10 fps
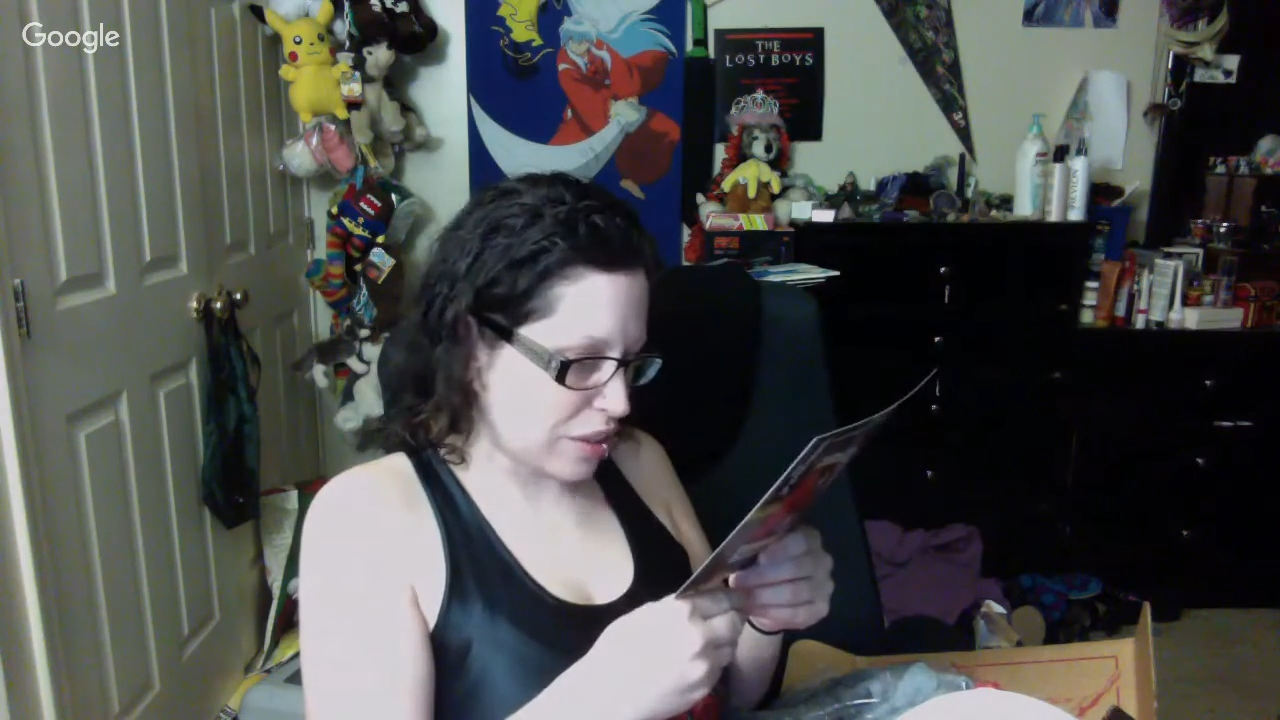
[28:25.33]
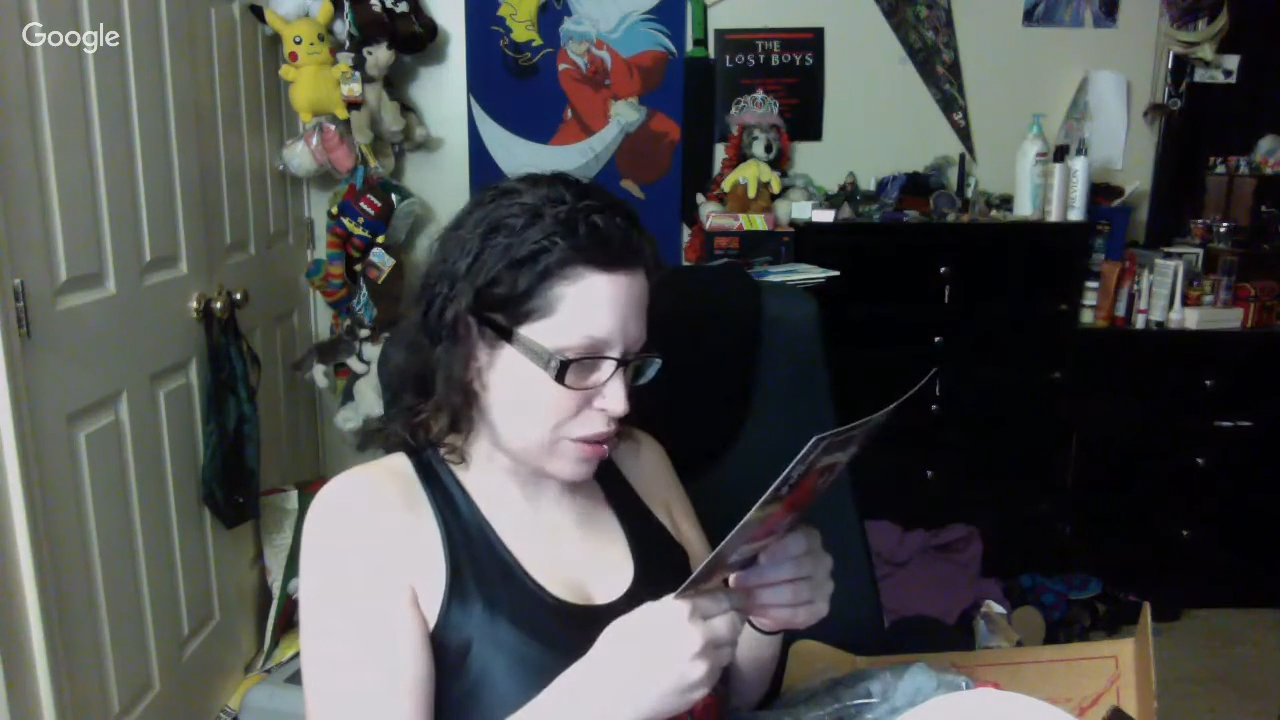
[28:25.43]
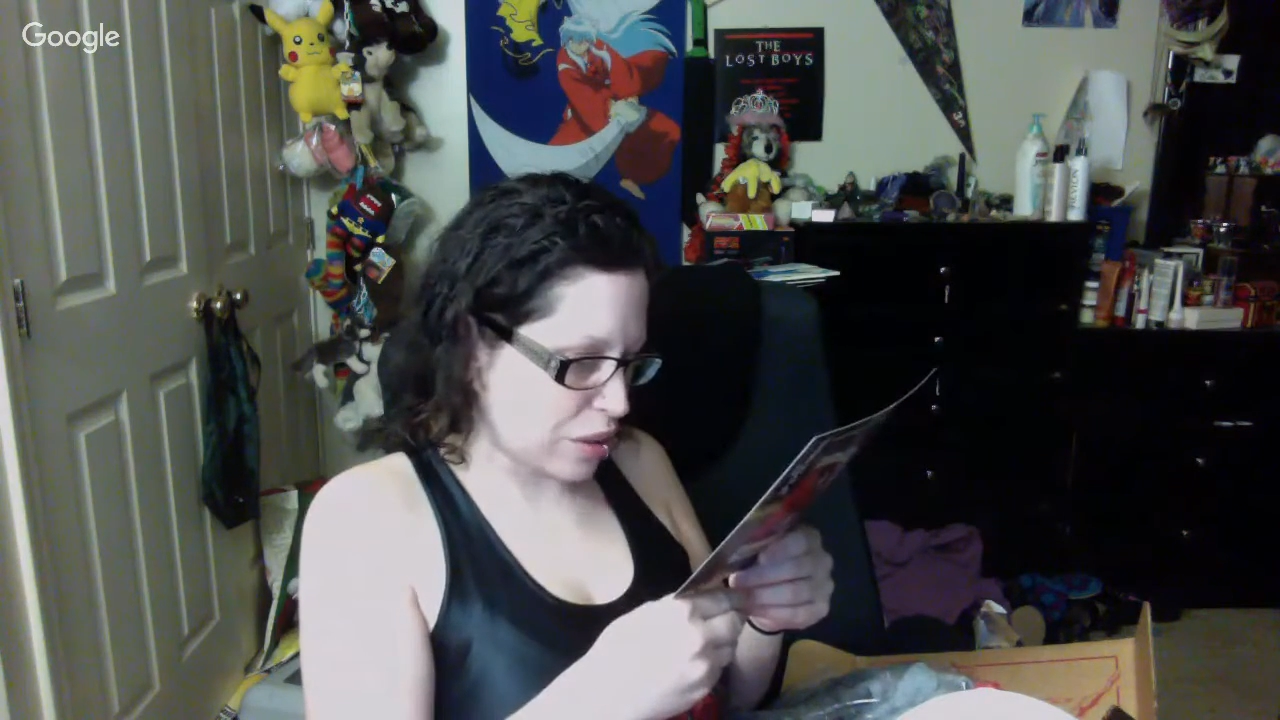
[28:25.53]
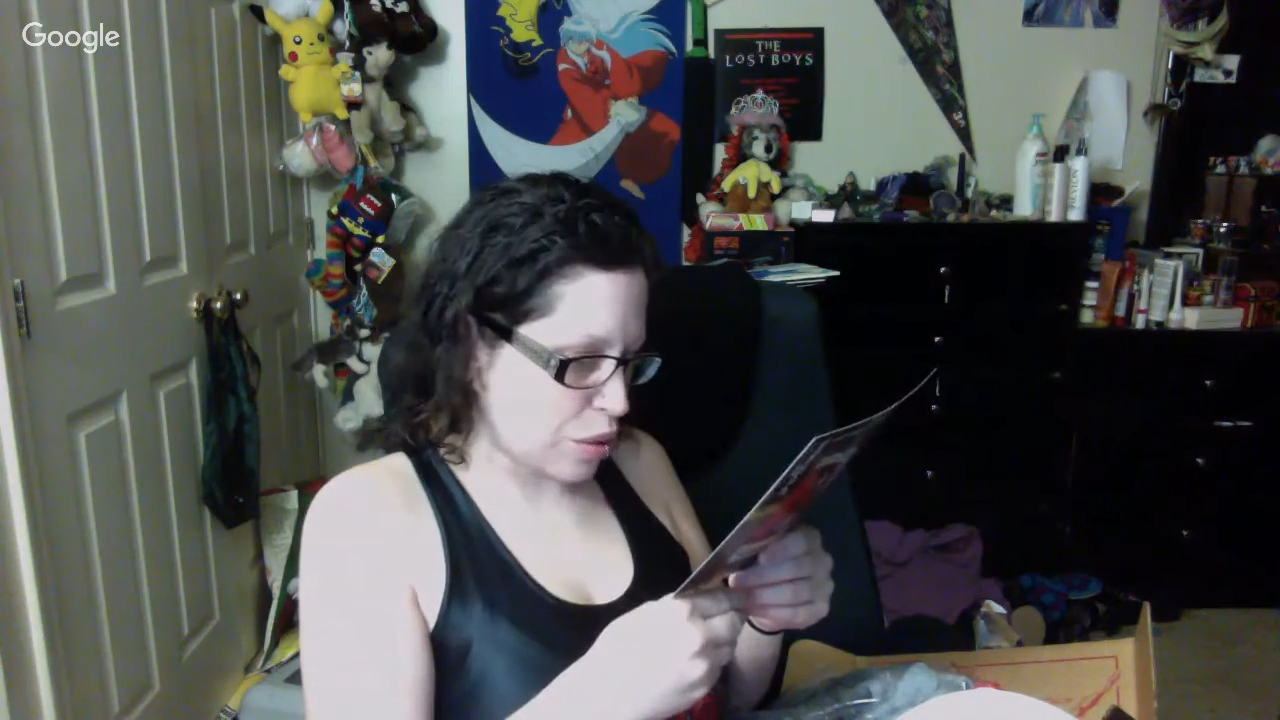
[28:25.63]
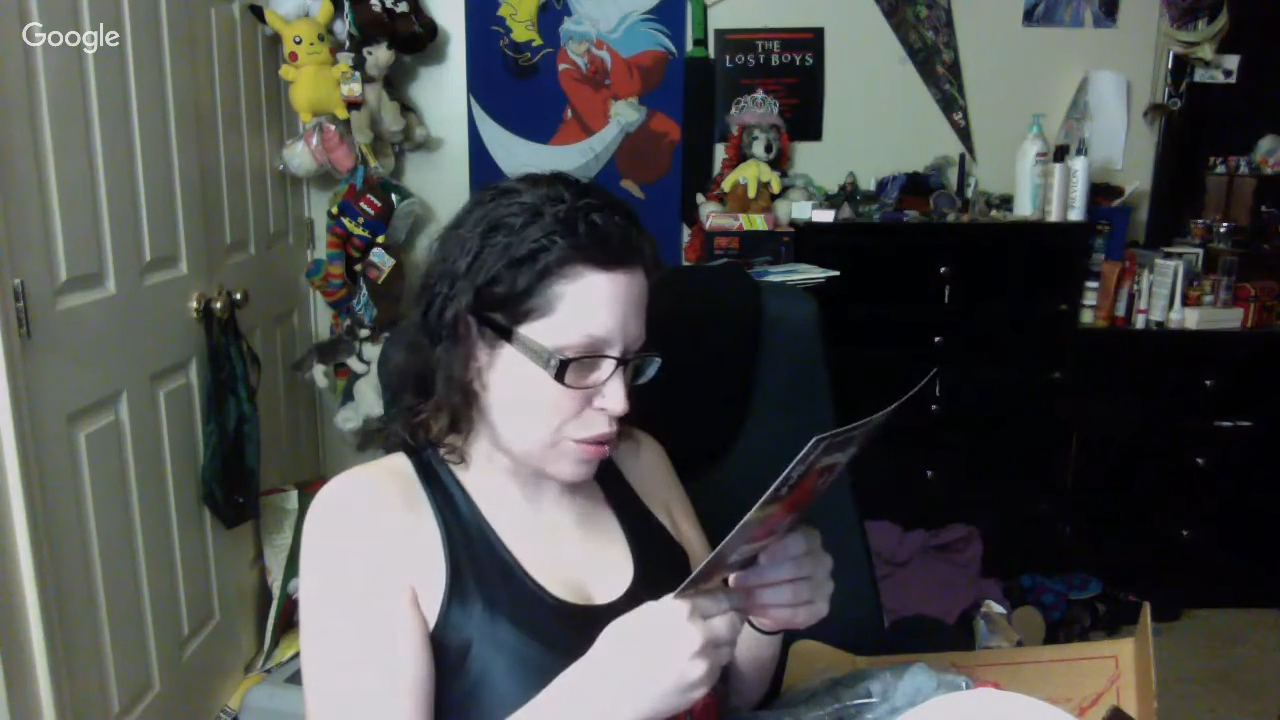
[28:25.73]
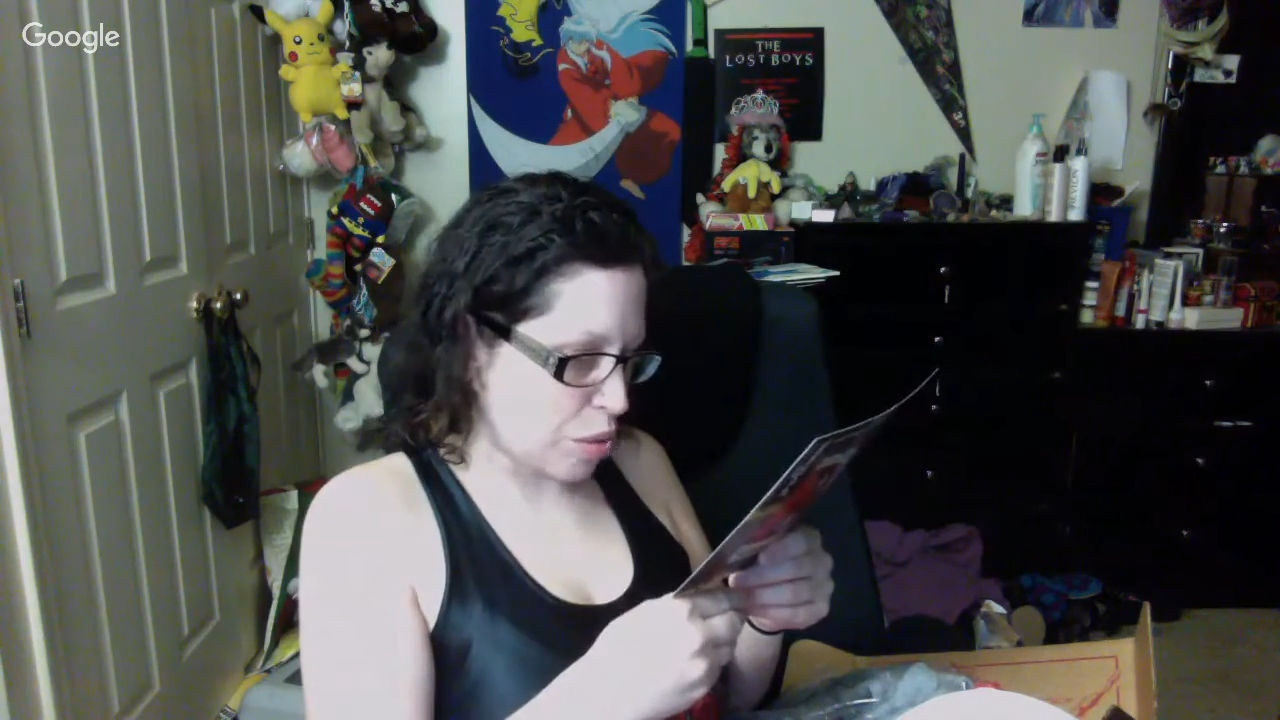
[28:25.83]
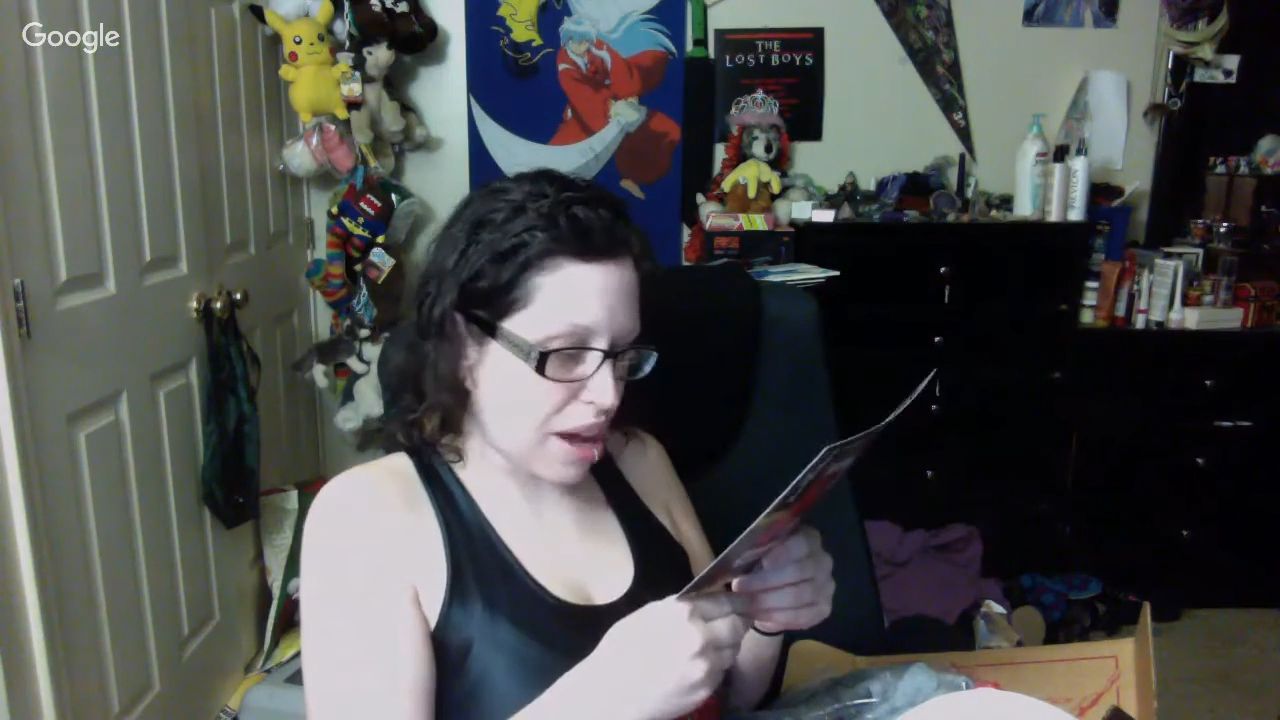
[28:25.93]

box